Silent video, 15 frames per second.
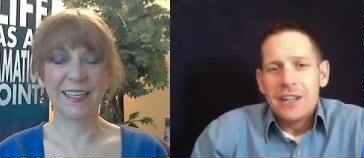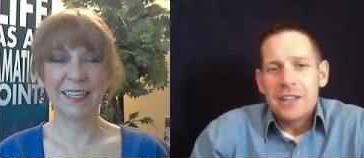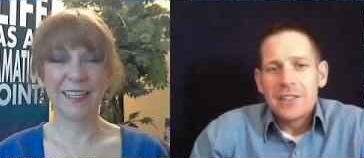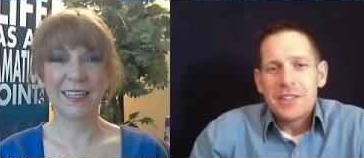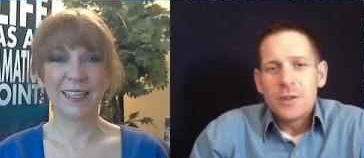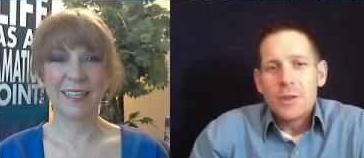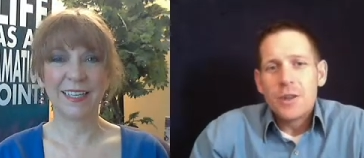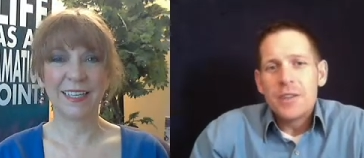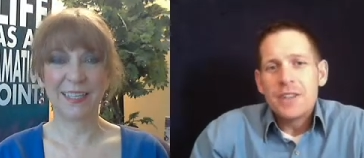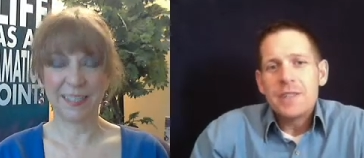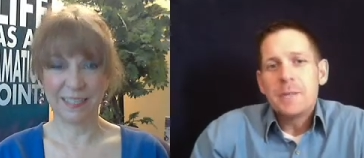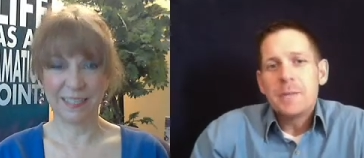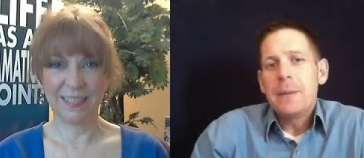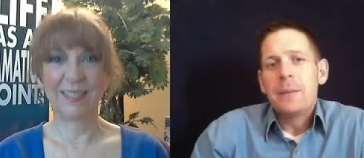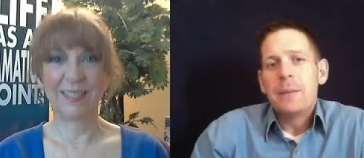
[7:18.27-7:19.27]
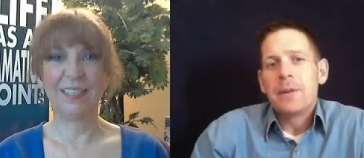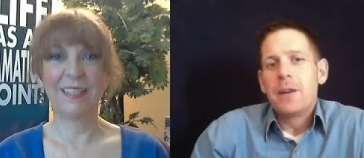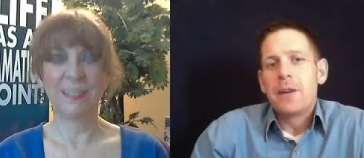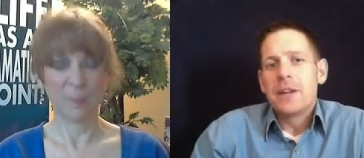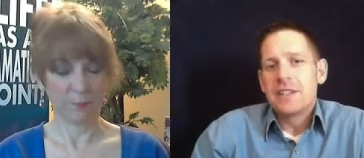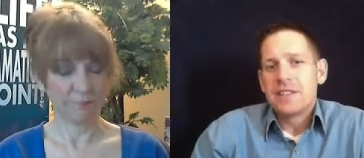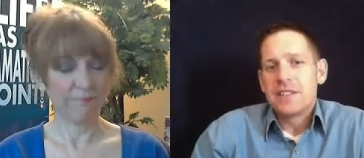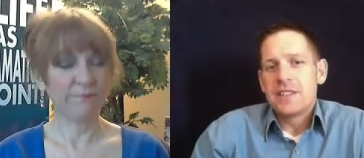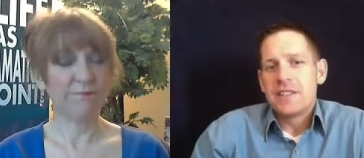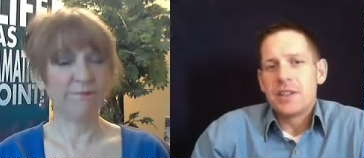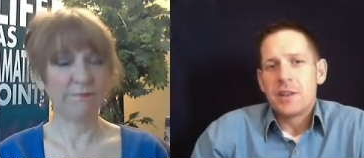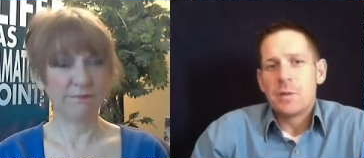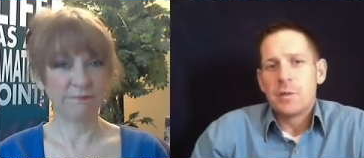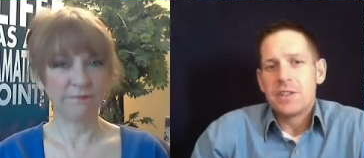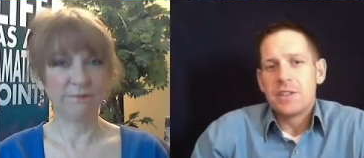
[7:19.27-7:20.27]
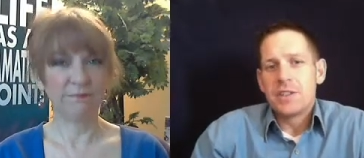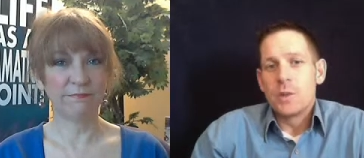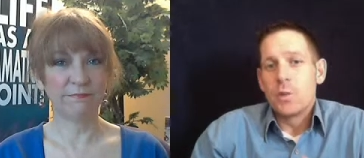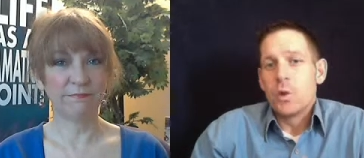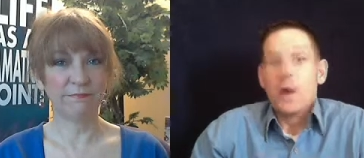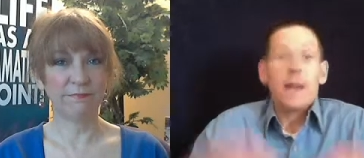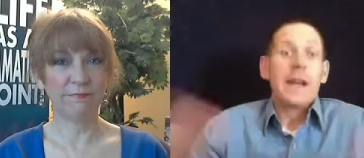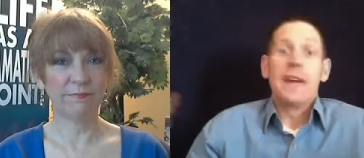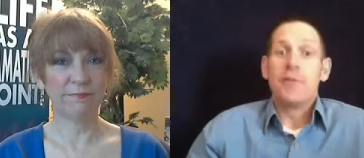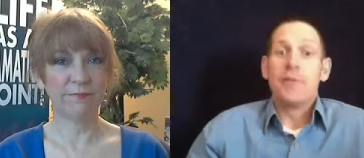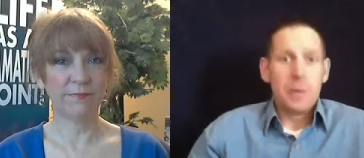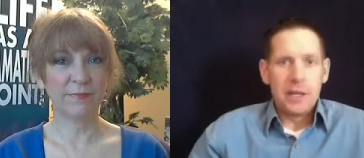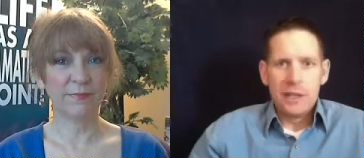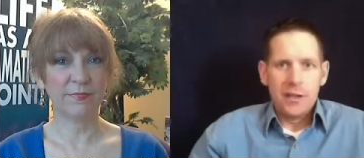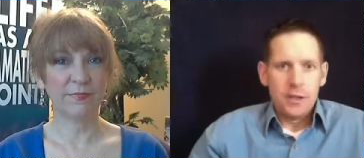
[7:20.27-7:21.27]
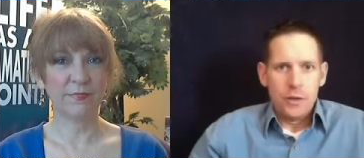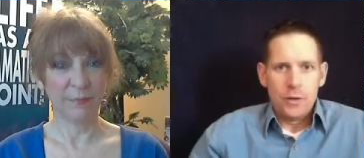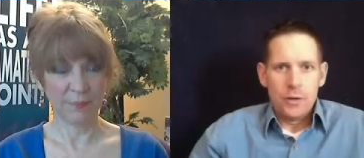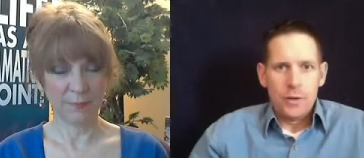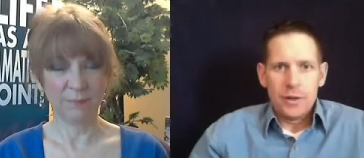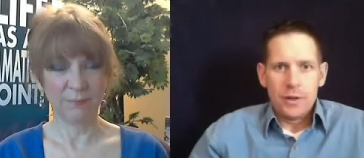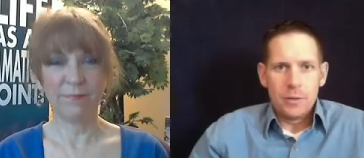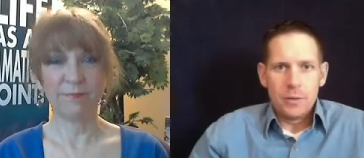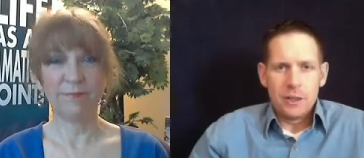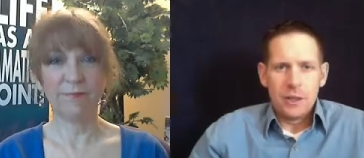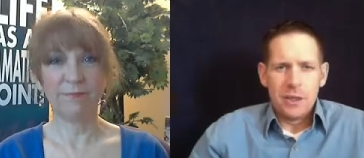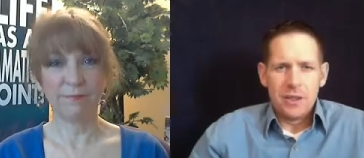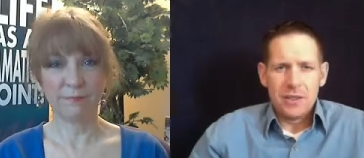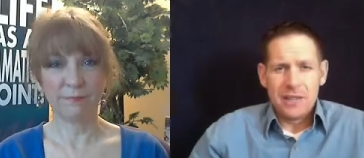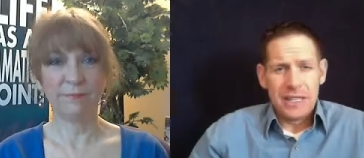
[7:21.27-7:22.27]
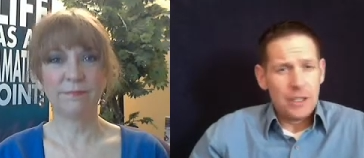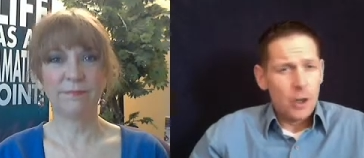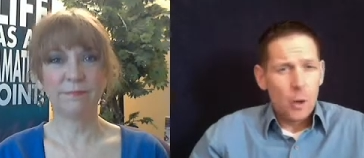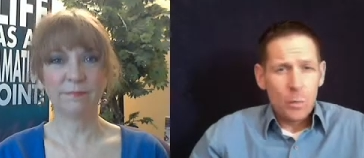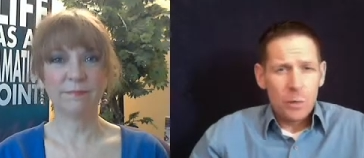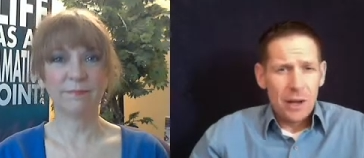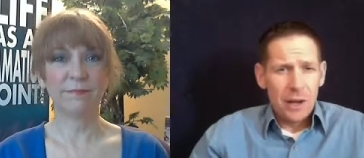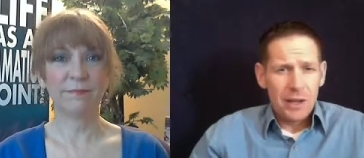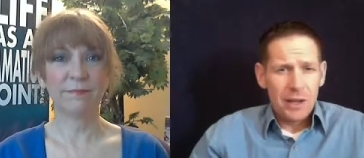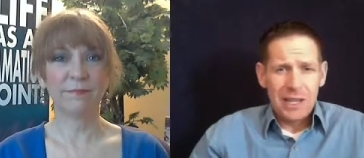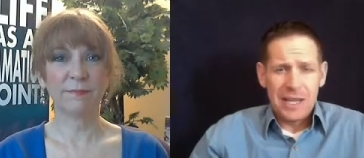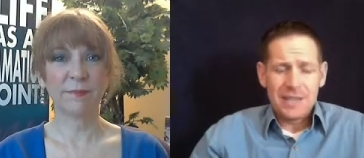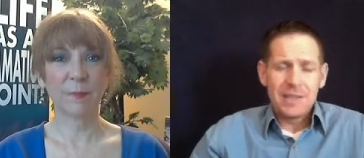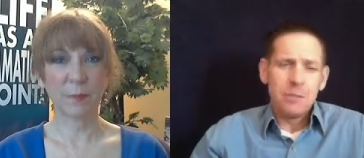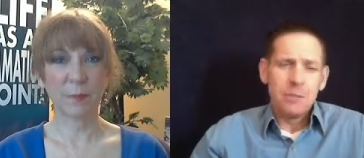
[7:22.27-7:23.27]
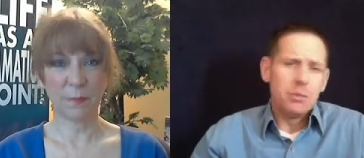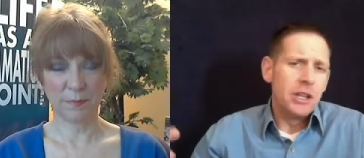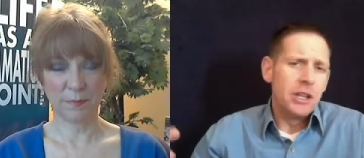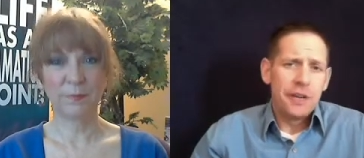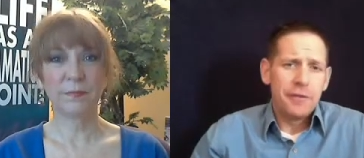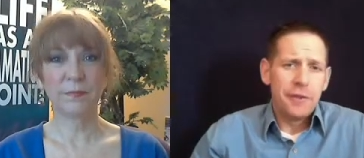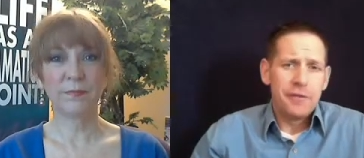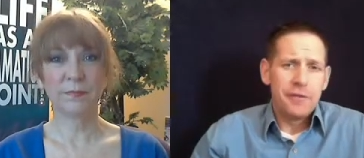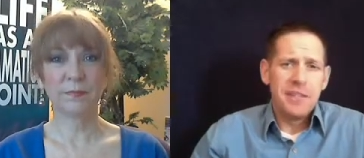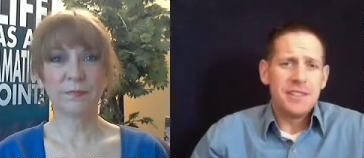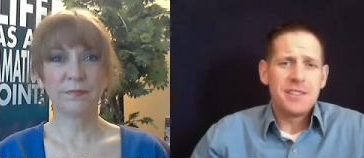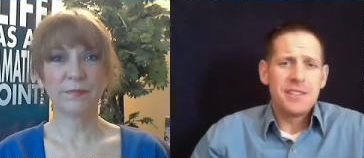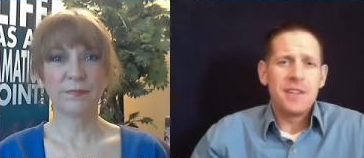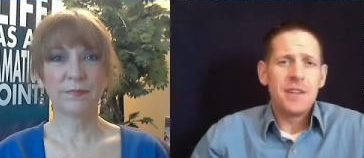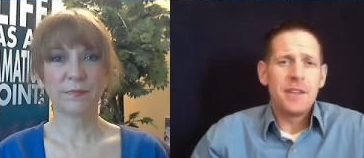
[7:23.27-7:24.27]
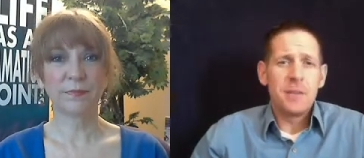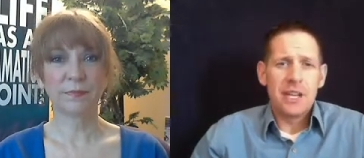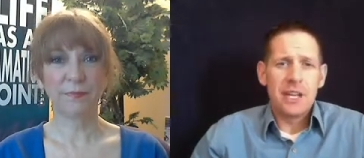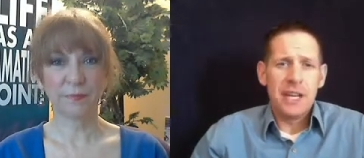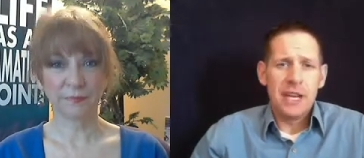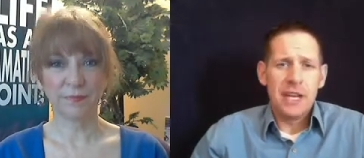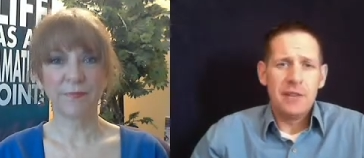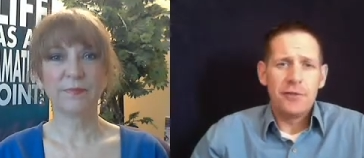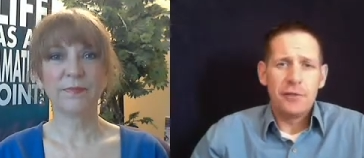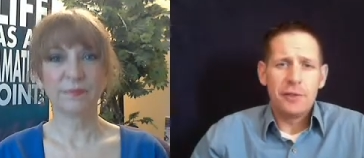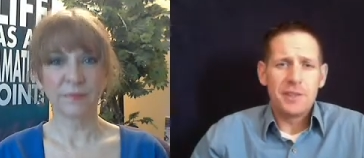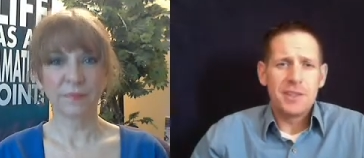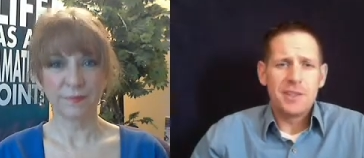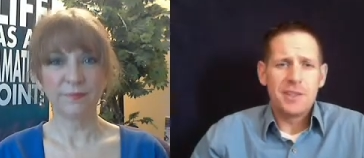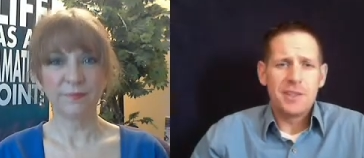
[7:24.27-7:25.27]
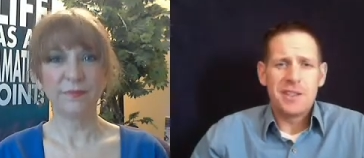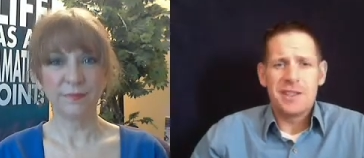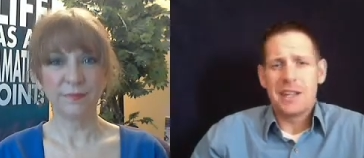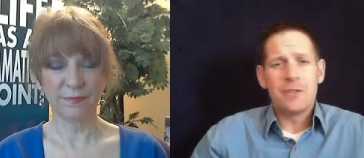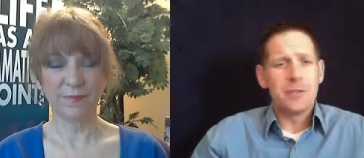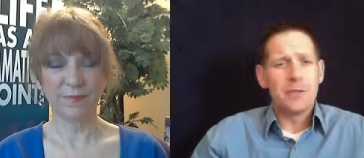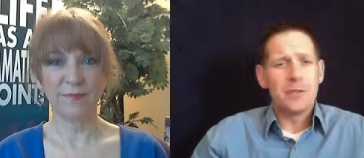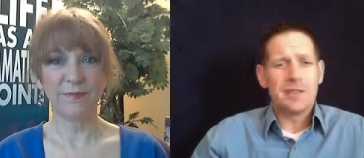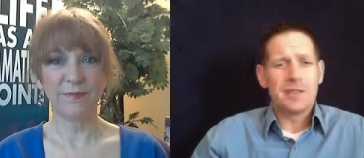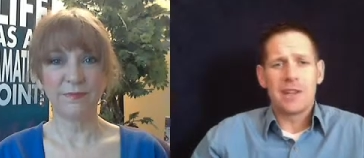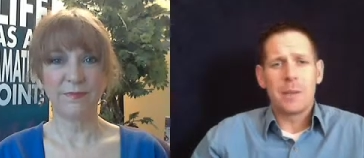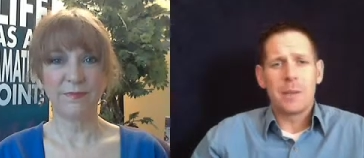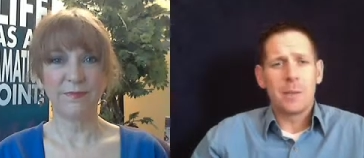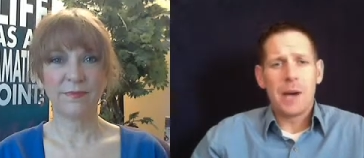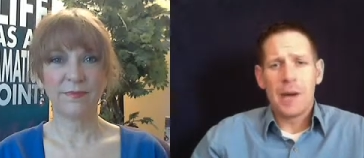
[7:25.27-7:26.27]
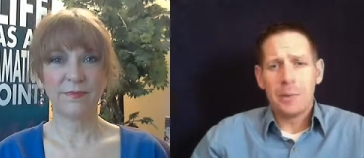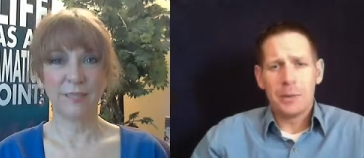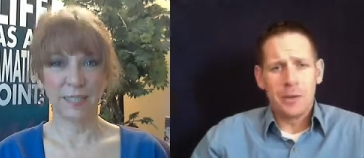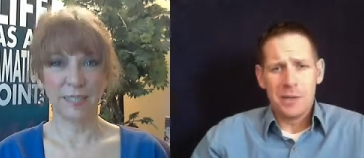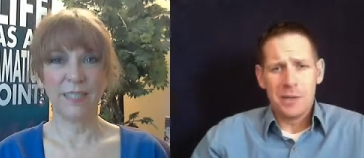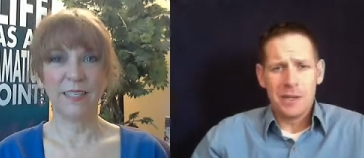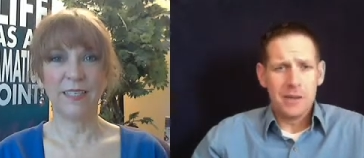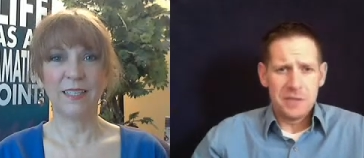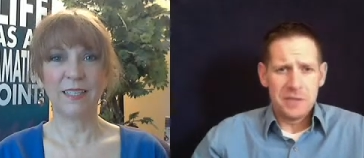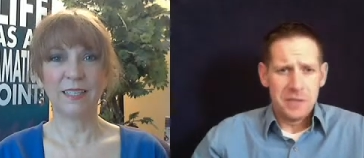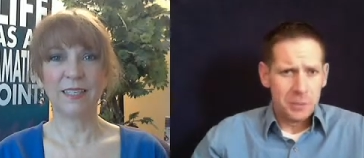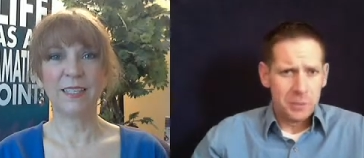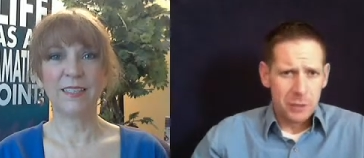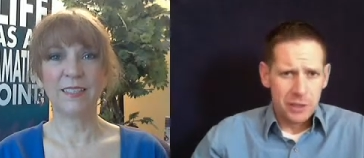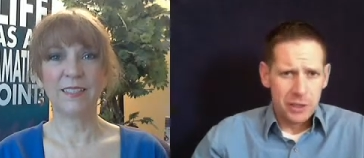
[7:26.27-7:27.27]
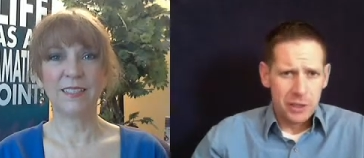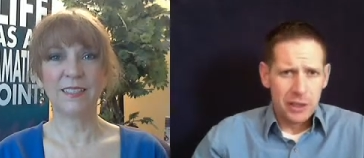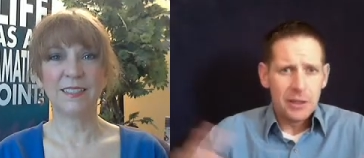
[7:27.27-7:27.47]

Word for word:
Speaker 1: door these people aren't necessarily ones that want everybody to know that they're millionaires they don't broadcast it millionaire 15 cynthia mckay for instance she said i dress like a pauper nobody knows yeah millionaire.